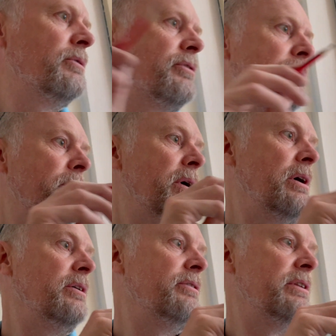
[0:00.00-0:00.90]
from
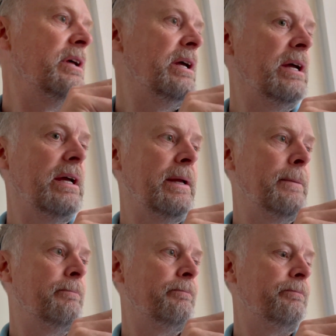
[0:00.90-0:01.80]
over there
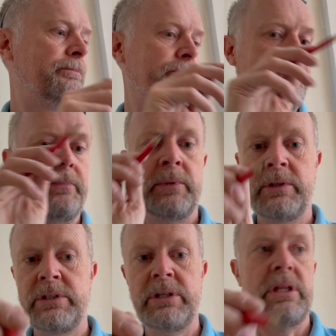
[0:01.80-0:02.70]

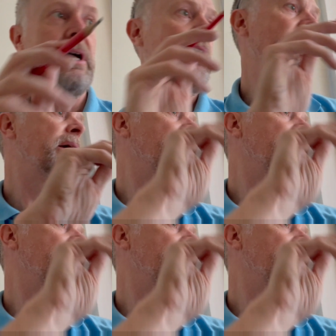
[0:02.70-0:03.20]
to there